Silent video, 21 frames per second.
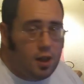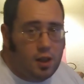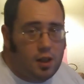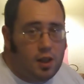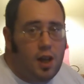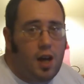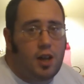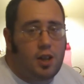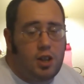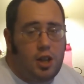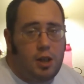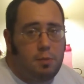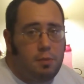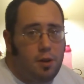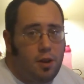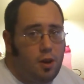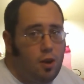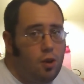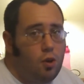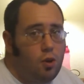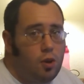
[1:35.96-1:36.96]
A lot cheaper
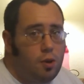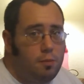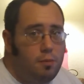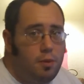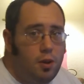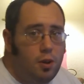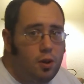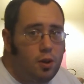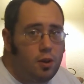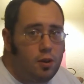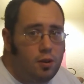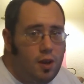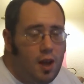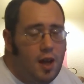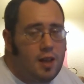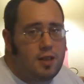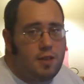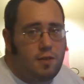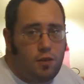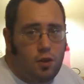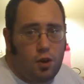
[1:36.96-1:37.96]
than a whole computer.
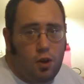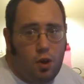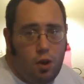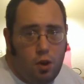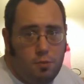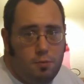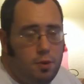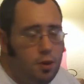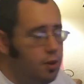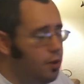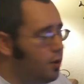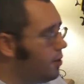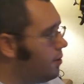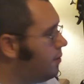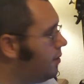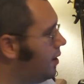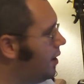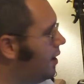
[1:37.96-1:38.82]
That's if you're a home builder.